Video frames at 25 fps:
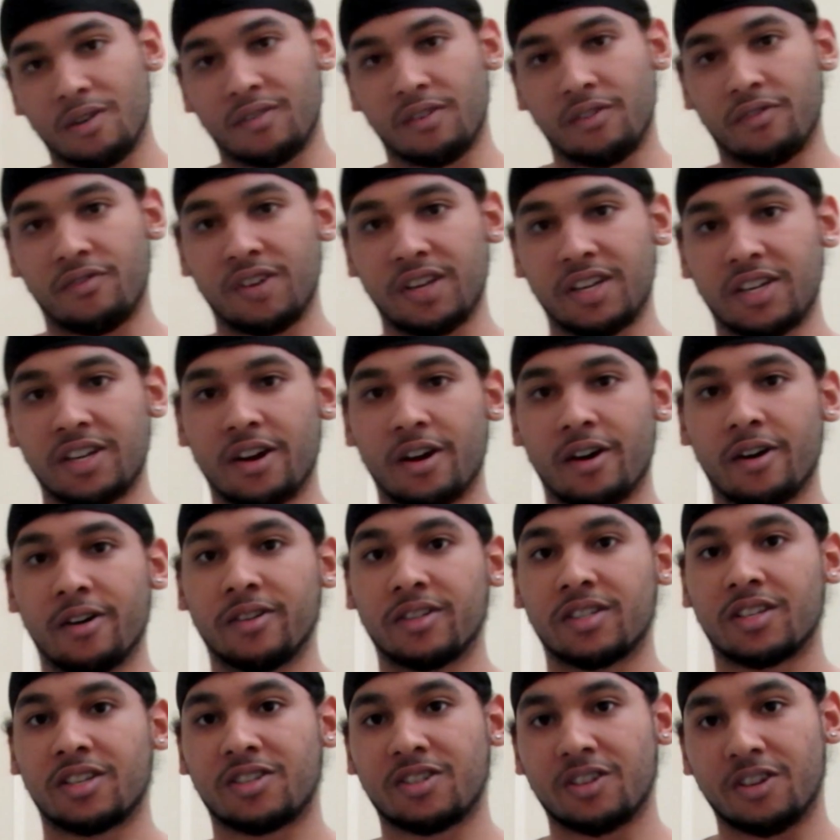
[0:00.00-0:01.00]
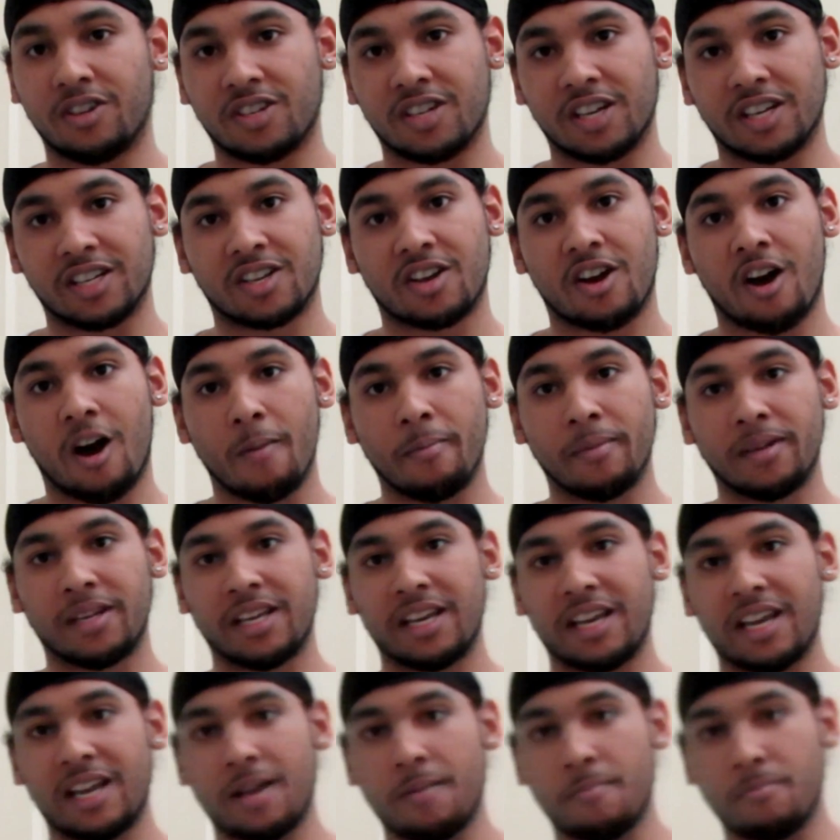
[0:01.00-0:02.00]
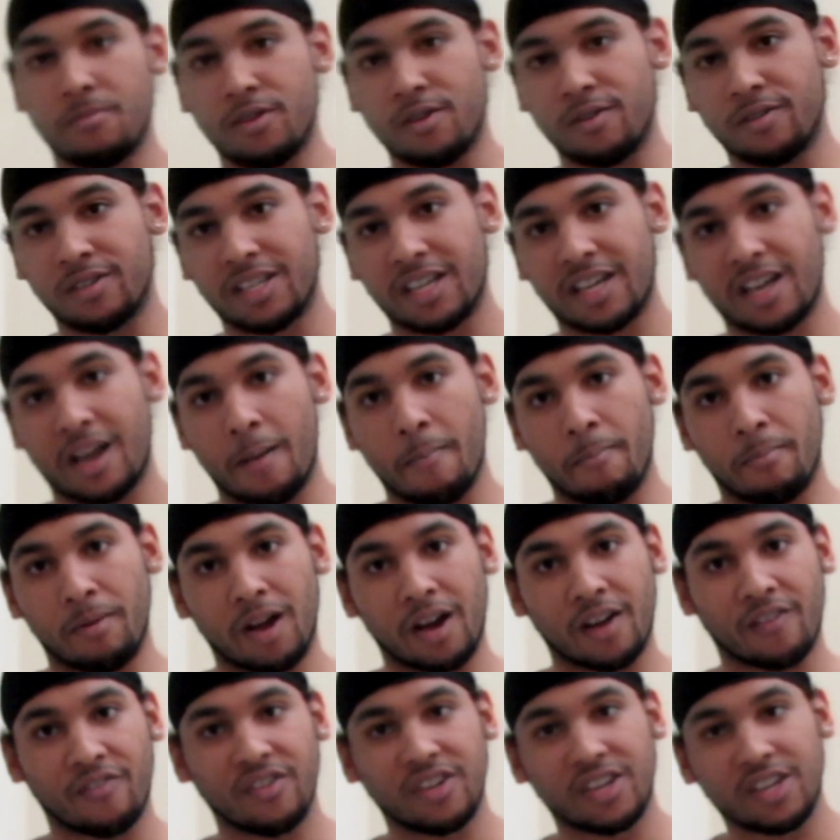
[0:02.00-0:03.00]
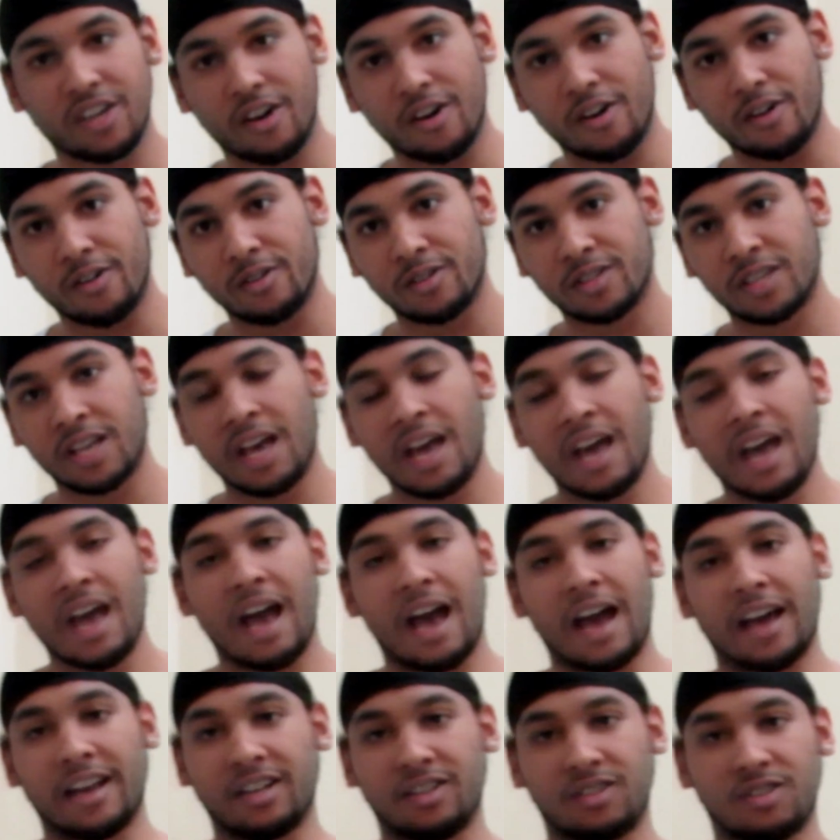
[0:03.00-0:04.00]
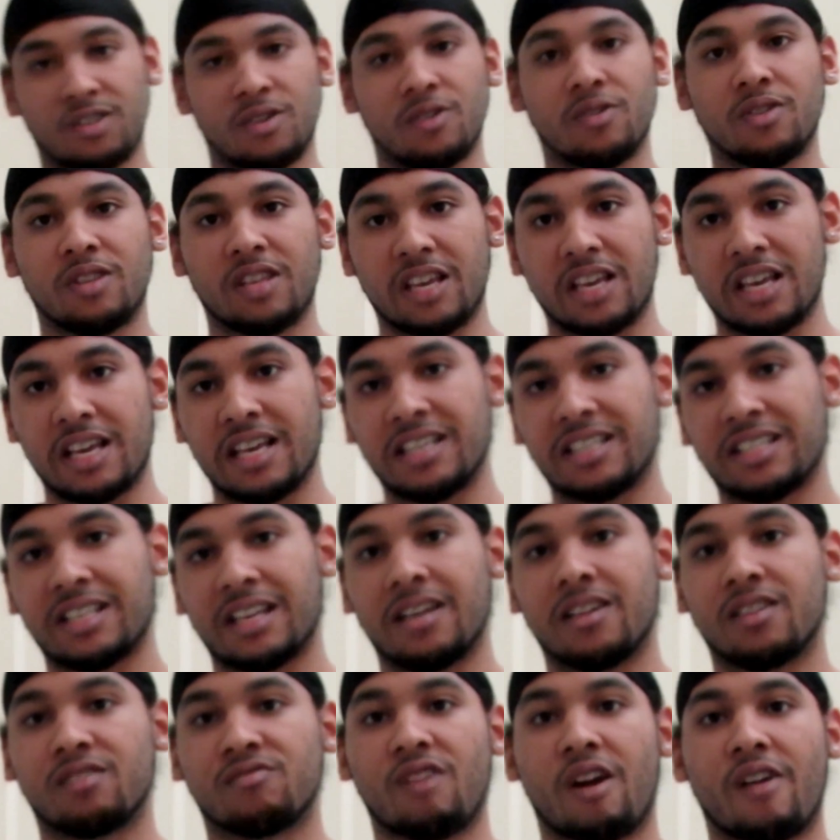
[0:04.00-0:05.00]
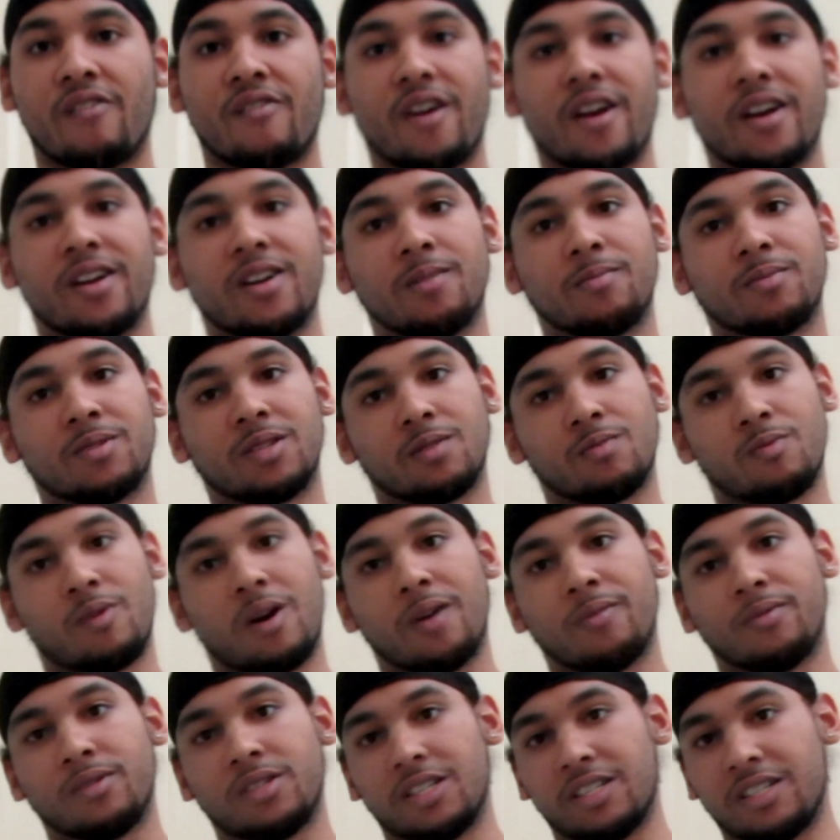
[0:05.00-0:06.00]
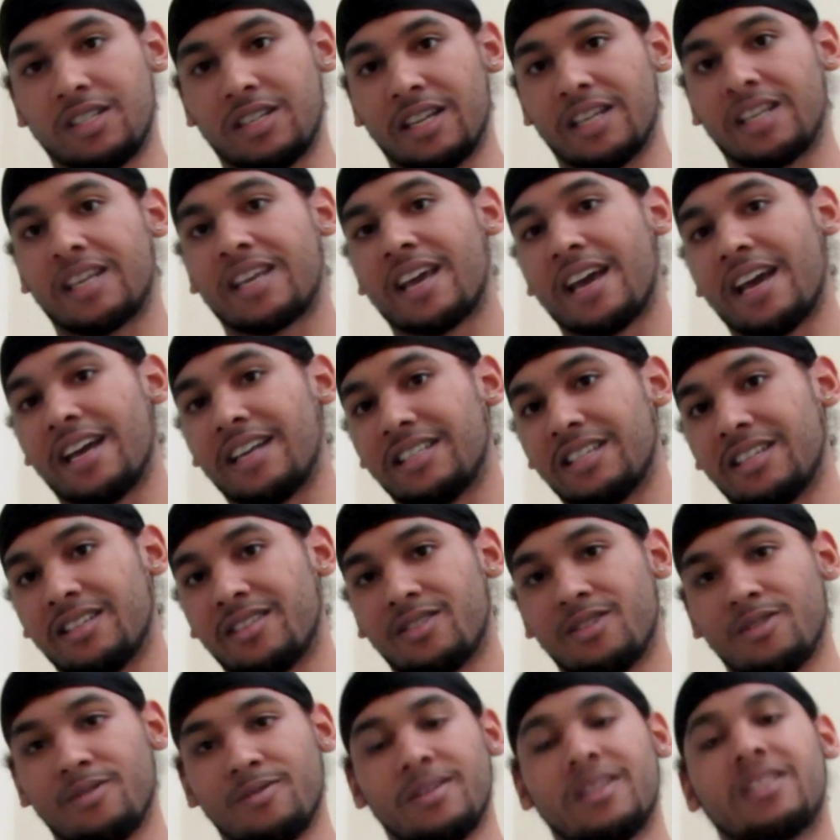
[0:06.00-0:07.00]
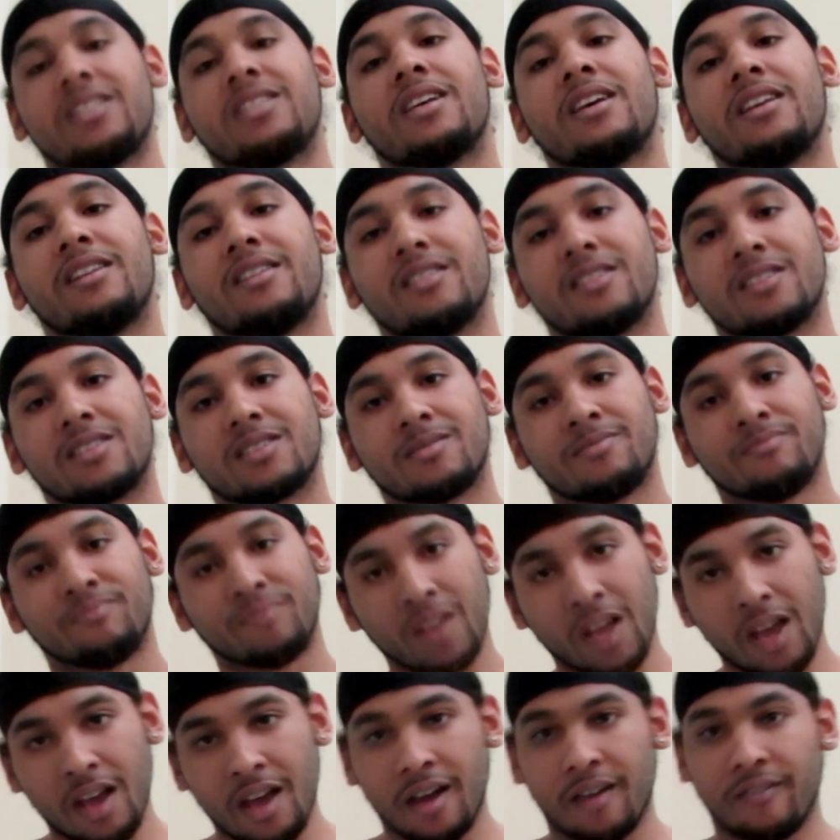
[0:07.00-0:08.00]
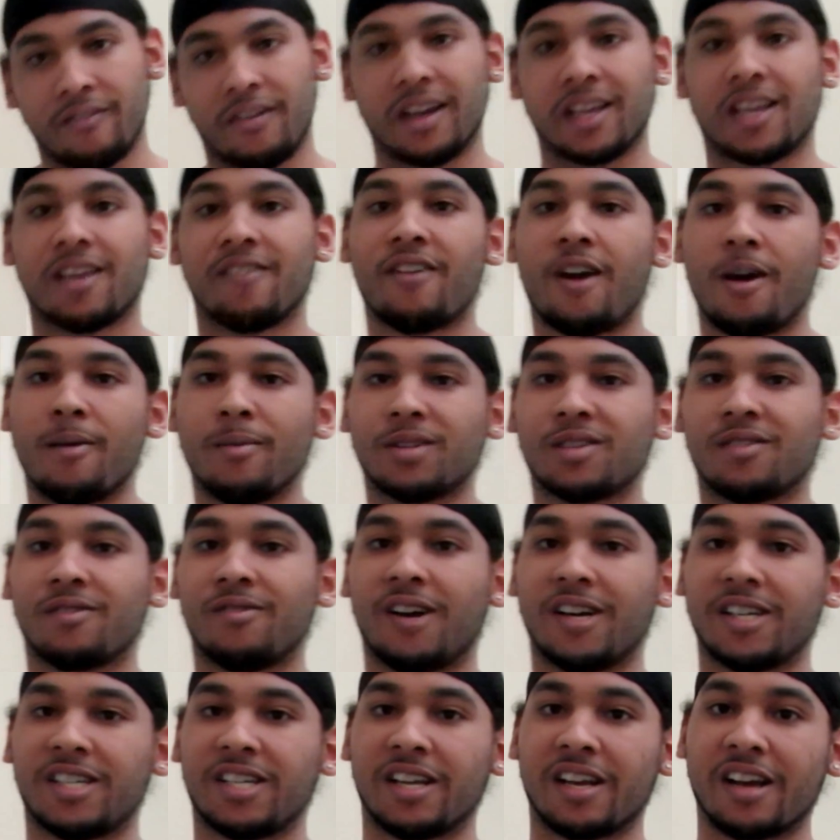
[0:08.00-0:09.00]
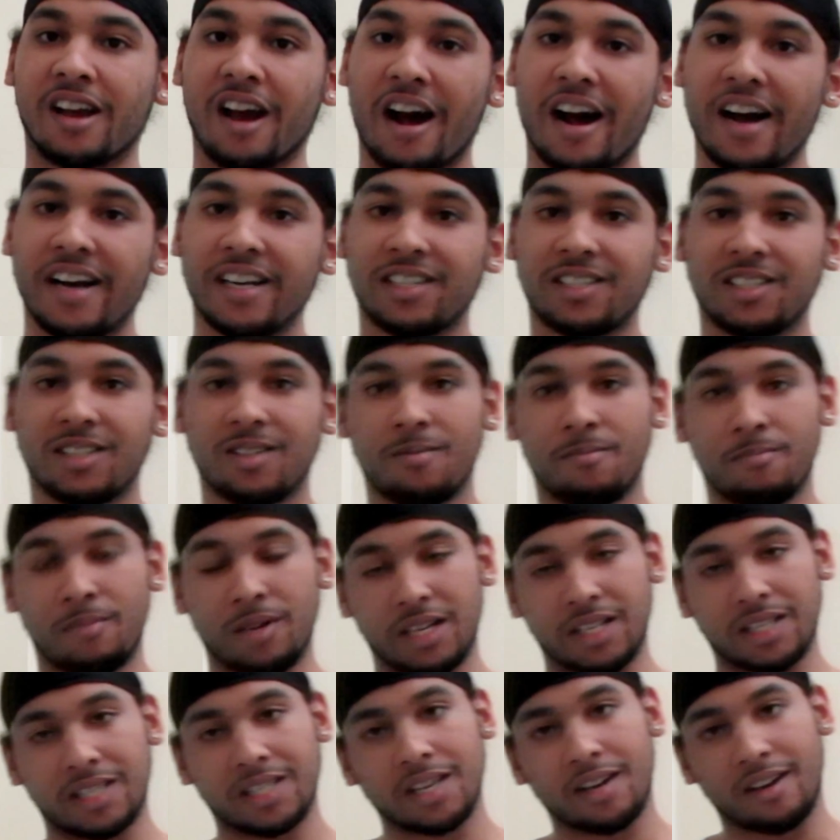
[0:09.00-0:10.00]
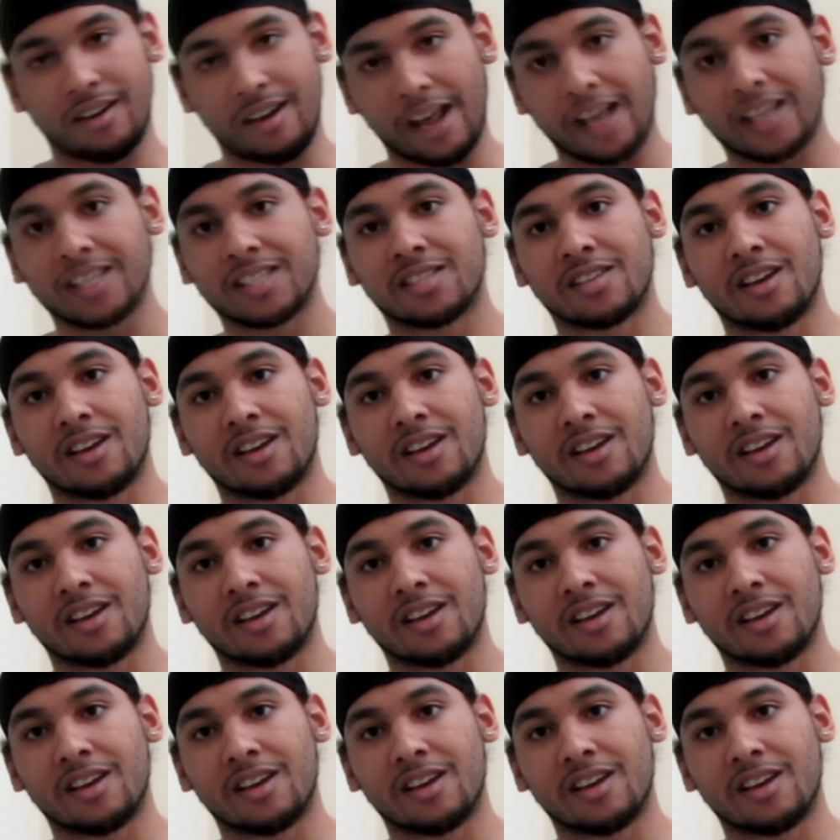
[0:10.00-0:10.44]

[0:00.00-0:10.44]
other videos such as comedy, music and blog videos, and I do the Eastenders rap roundups as well, which is dedicated to Eastenders. Thank you very much for watching, guys, but until next